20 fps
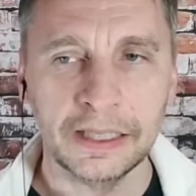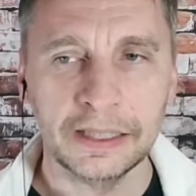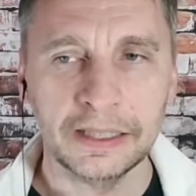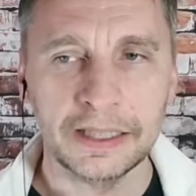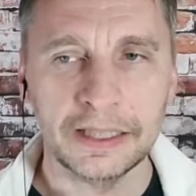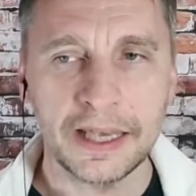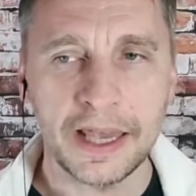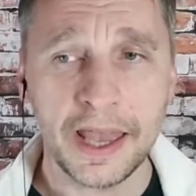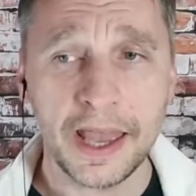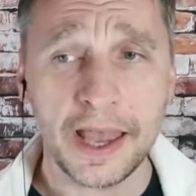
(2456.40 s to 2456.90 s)

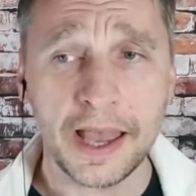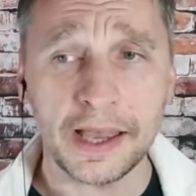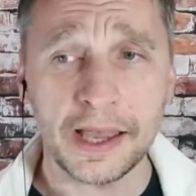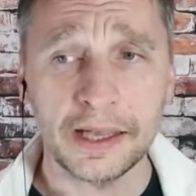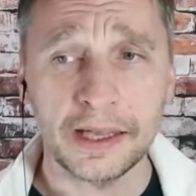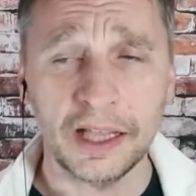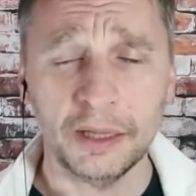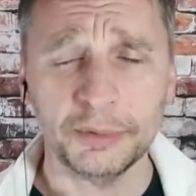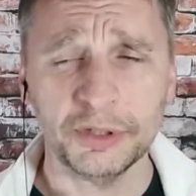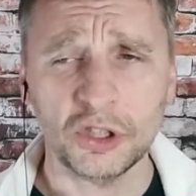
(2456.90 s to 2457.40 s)
Yeah,
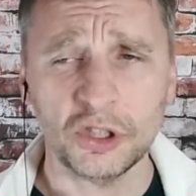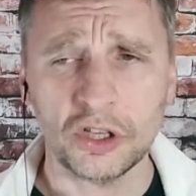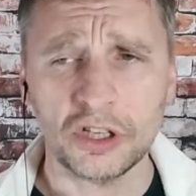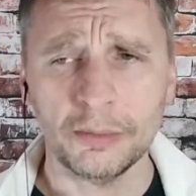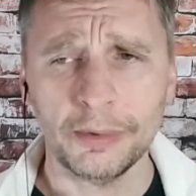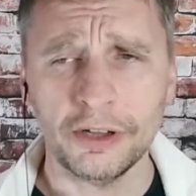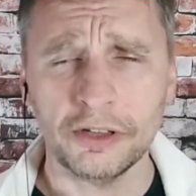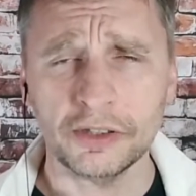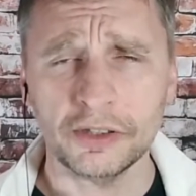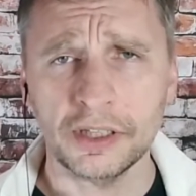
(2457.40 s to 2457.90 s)
I'll be
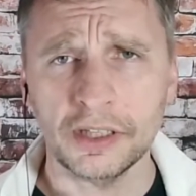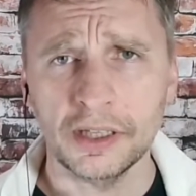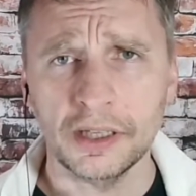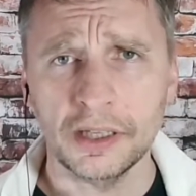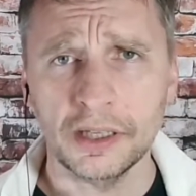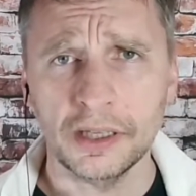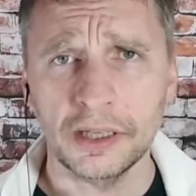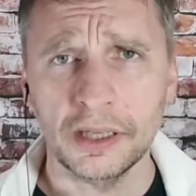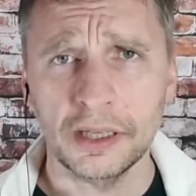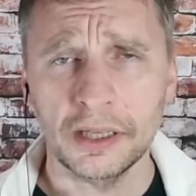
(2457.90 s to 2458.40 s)
talking about
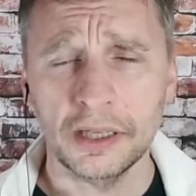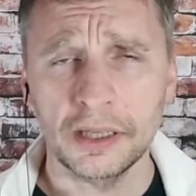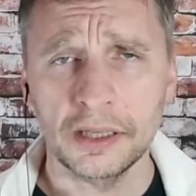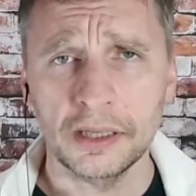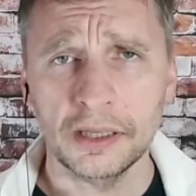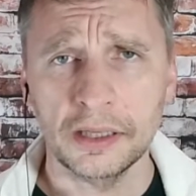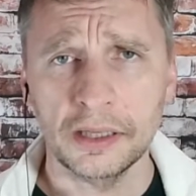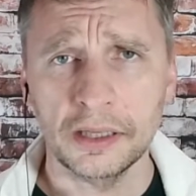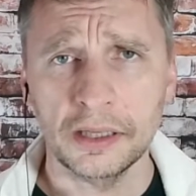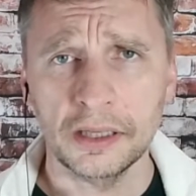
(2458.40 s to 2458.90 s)

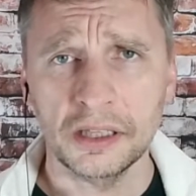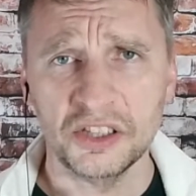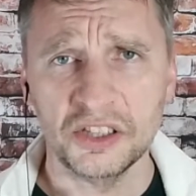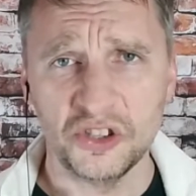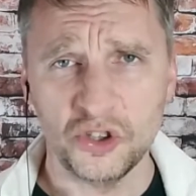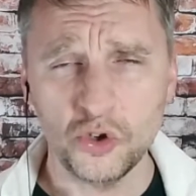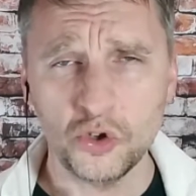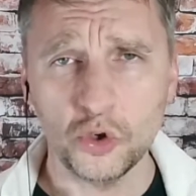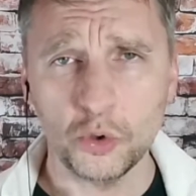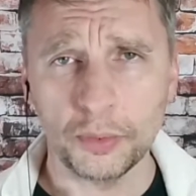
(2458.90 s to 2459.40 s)

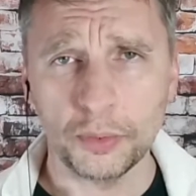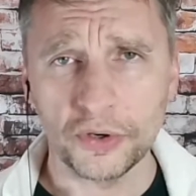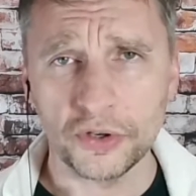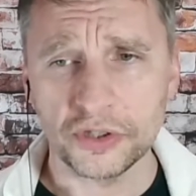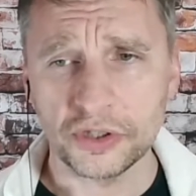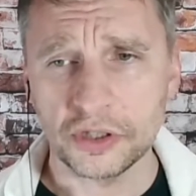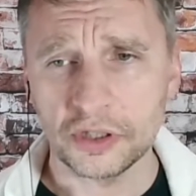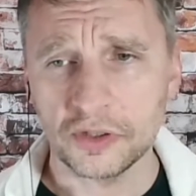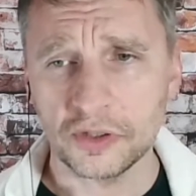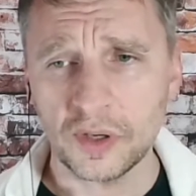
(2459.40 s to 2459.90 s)

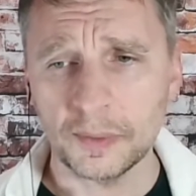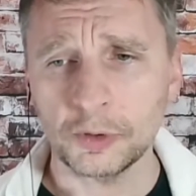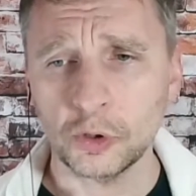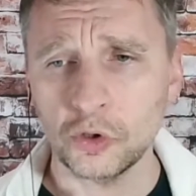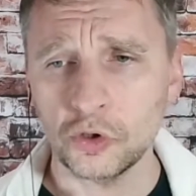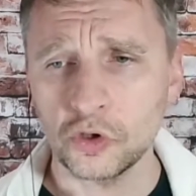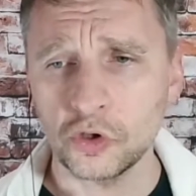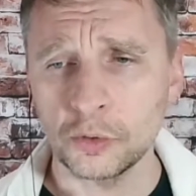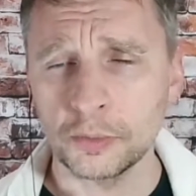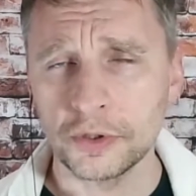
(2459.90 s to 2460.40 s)
YouTubers, crypto
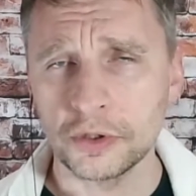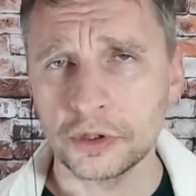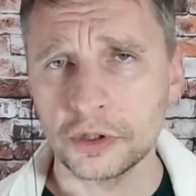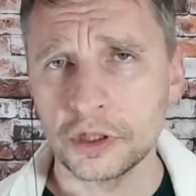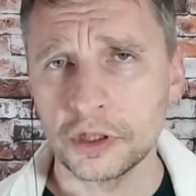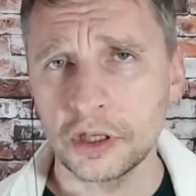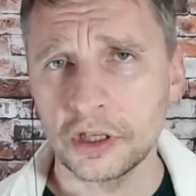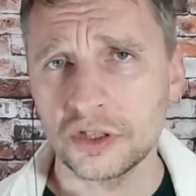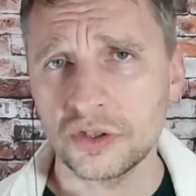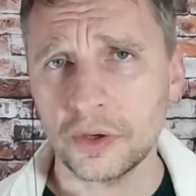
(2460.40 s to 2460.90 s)

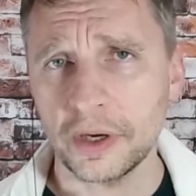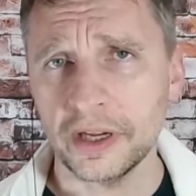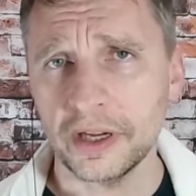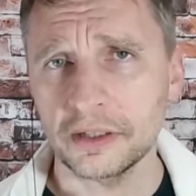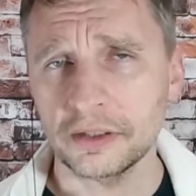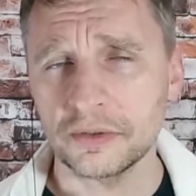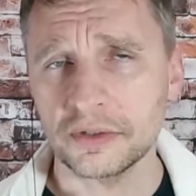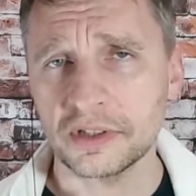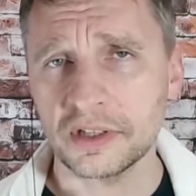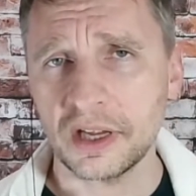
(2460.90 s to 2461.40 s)
YouTubers
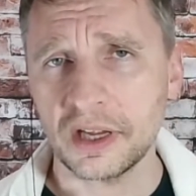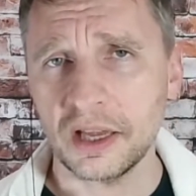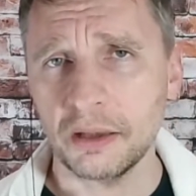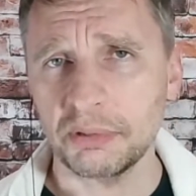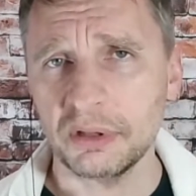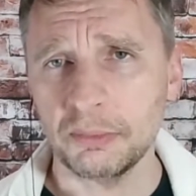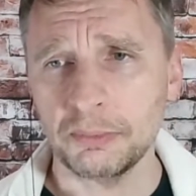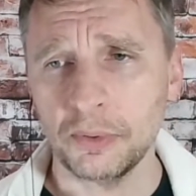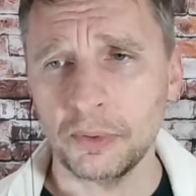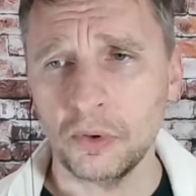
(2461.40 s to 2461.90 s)
trying to
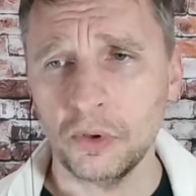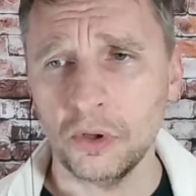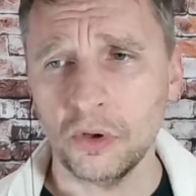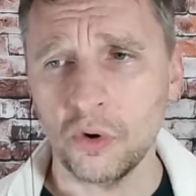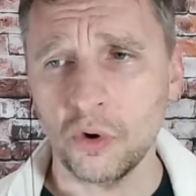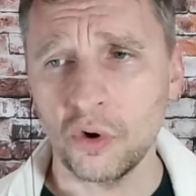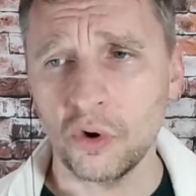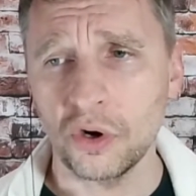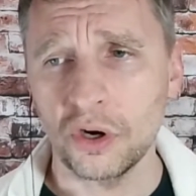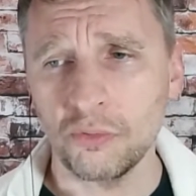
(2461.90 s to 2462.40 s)
scam people,
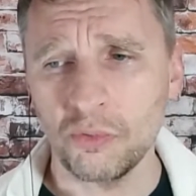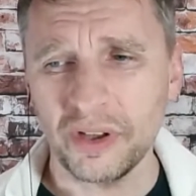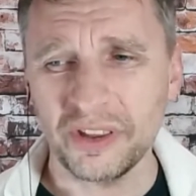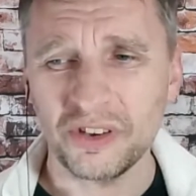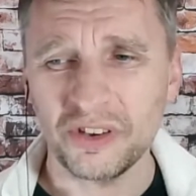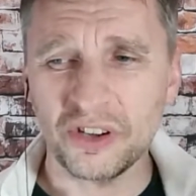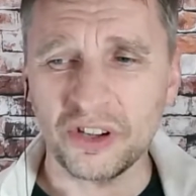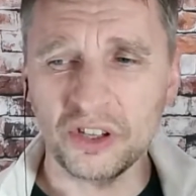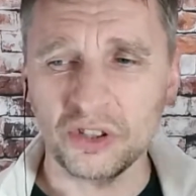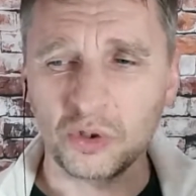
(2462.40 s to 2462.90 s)
or
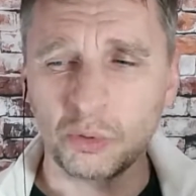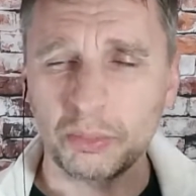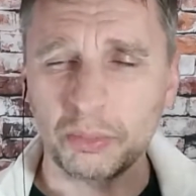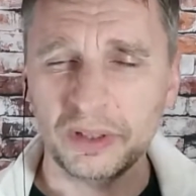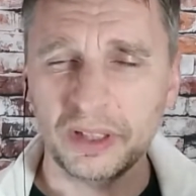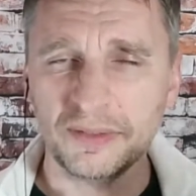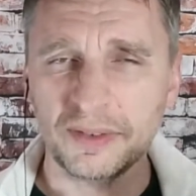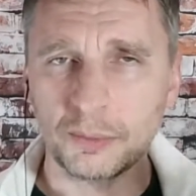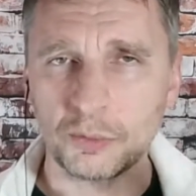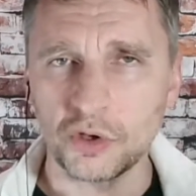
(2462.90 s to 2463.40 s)
whether to
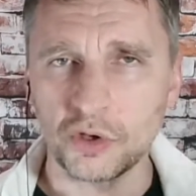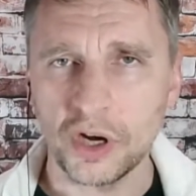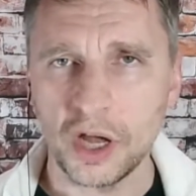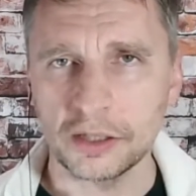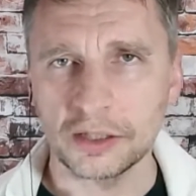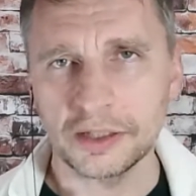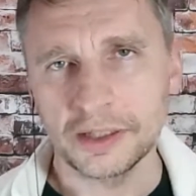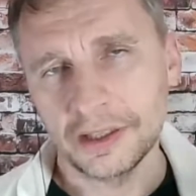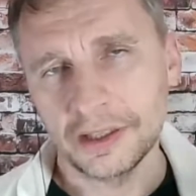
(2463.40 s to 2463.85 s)
believe them or not.